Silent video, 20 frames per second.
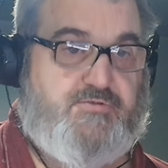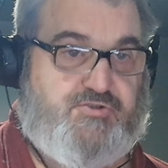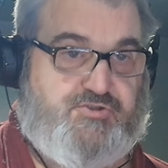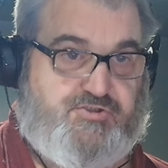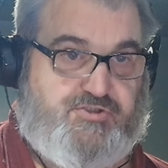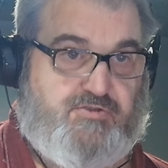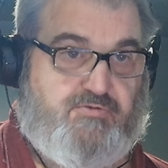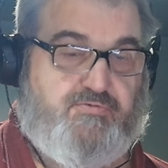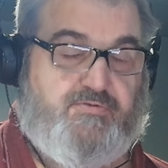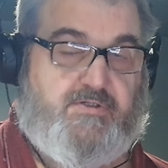
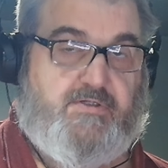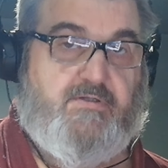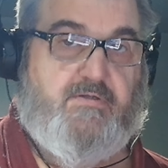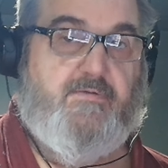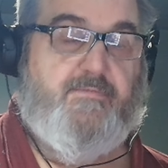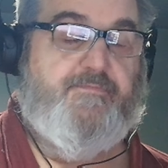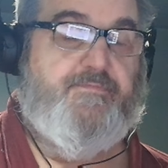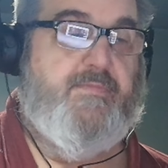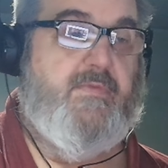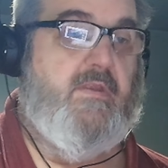children.
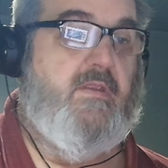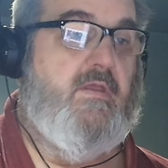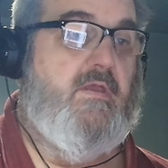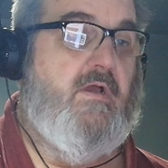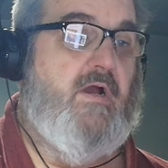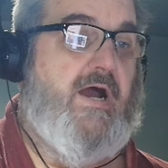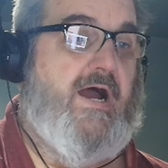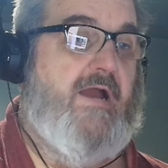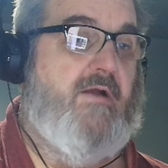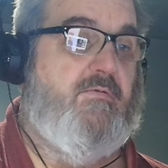
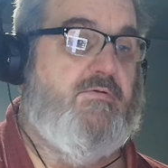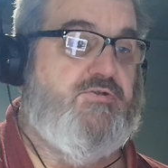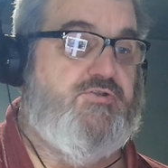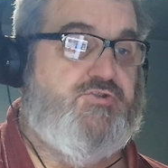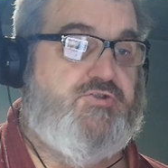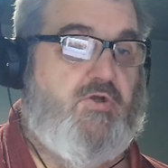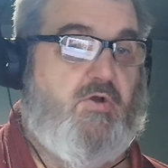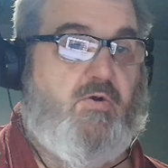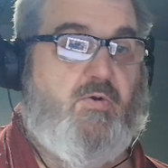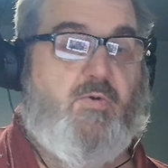I was
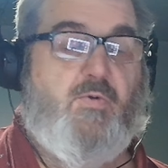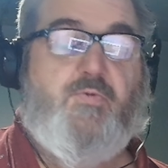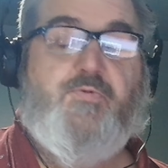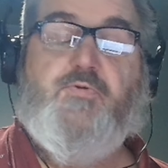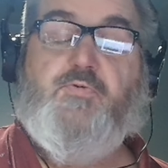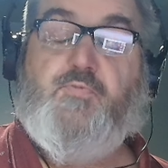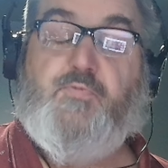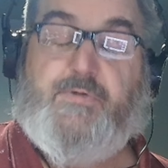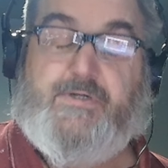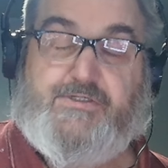told
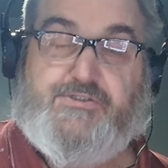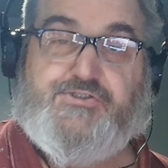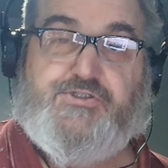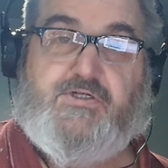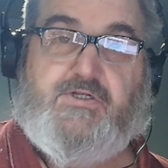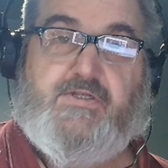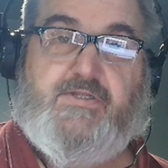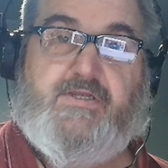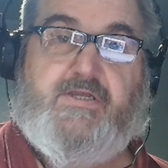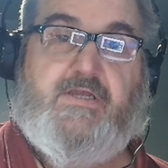
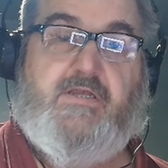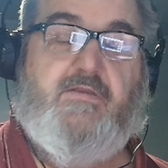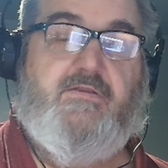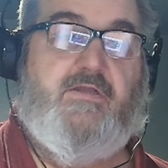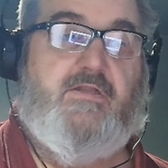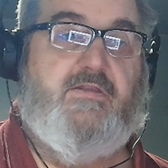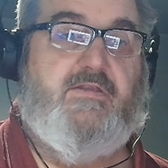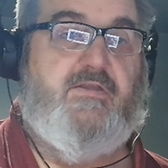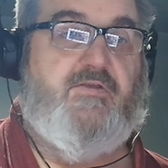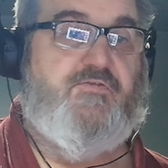originally
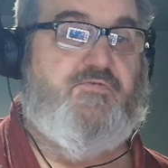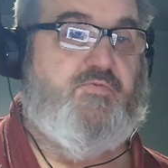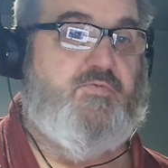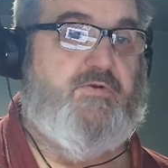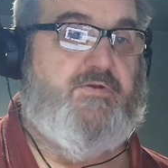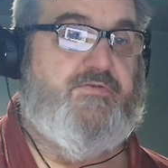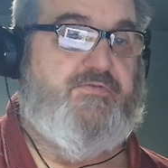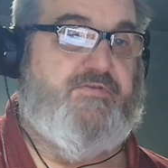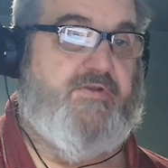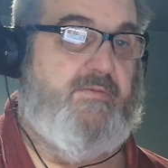that this
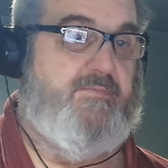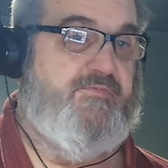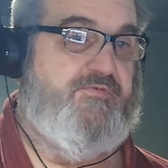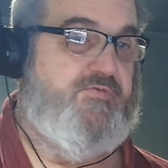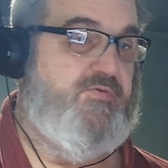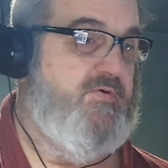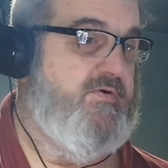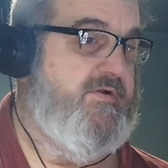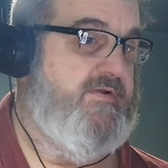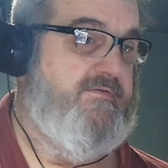was some
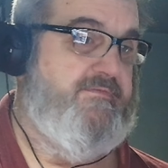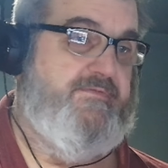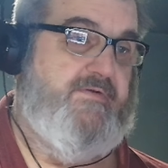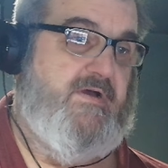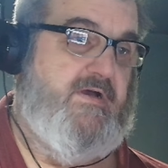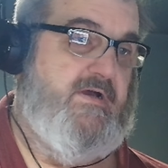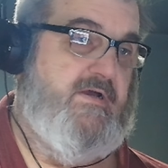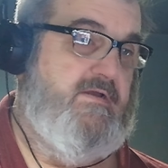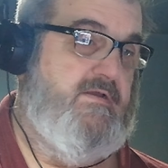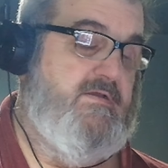sort of
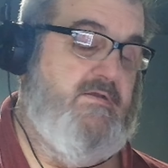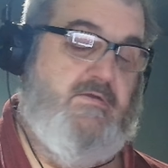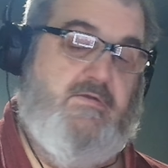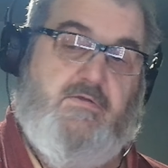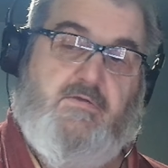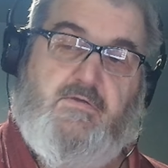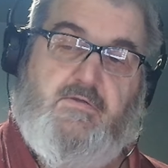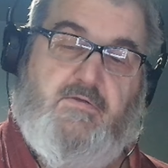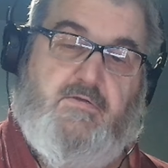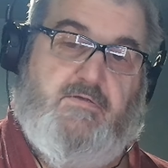uh,
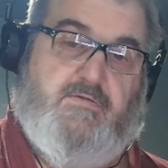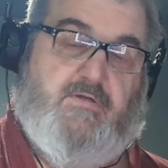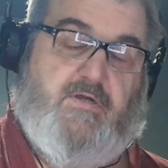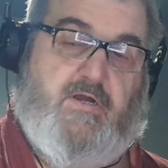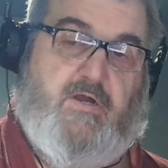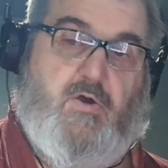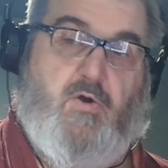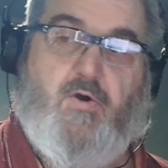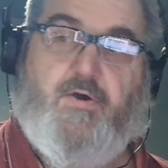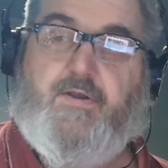uh,
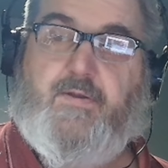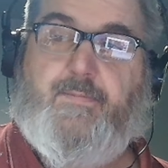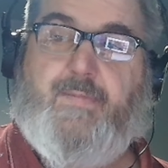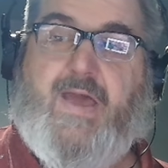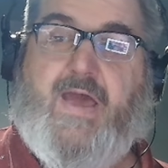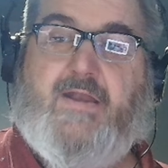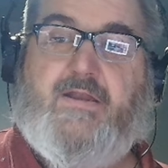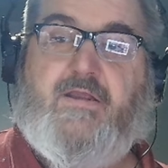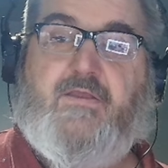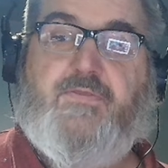
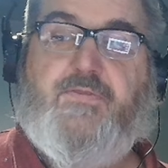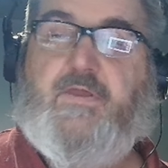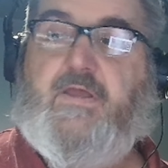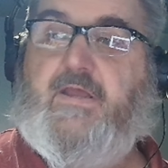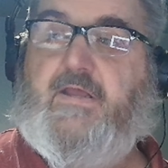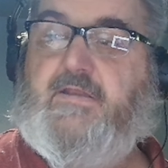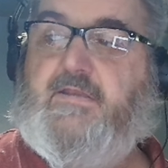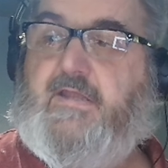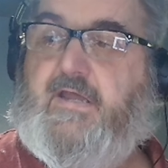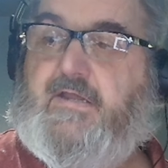automatic
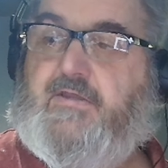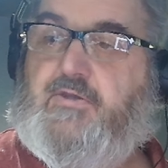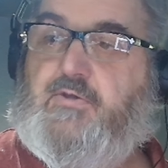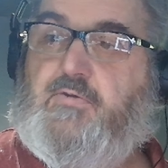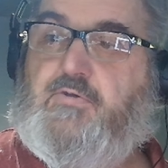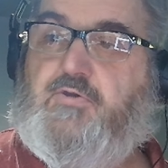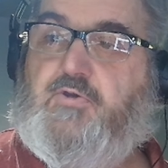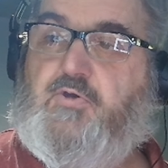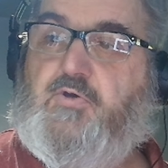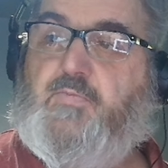thing that
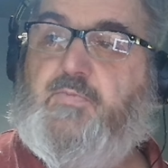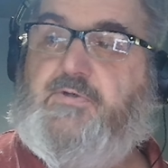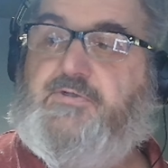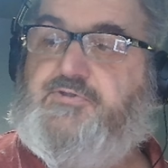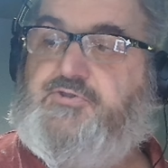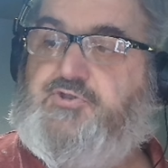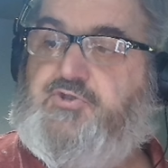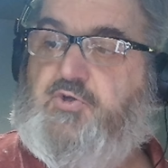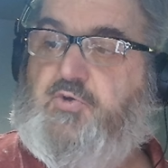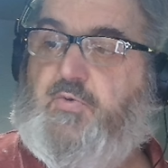YouTube
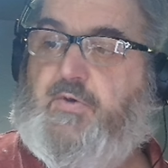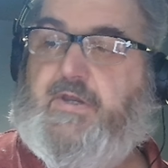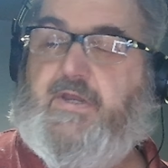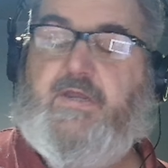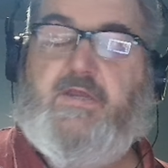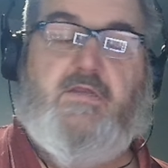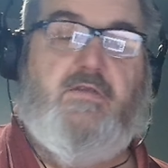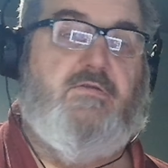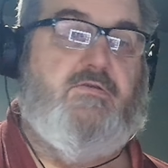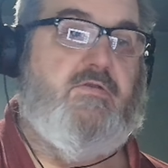was
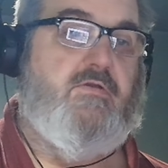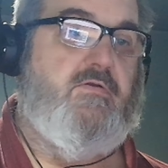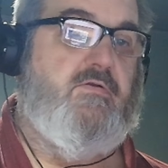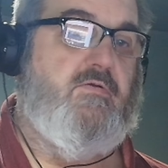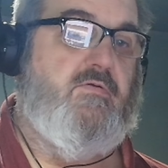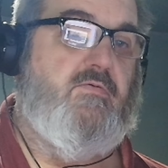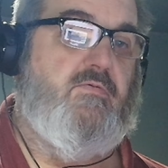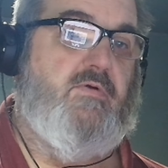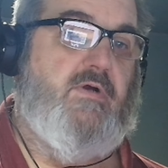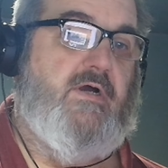doing
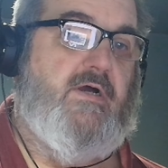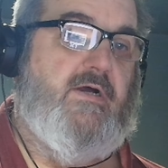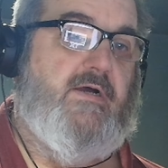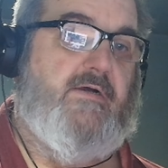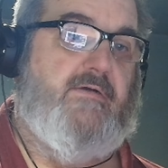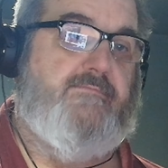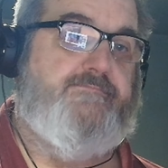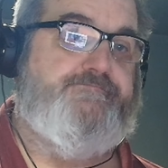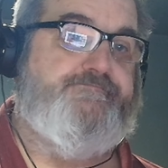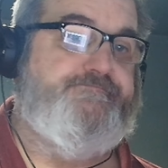to,
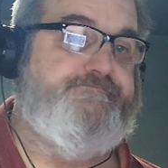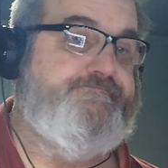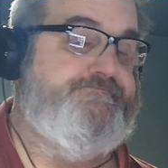um,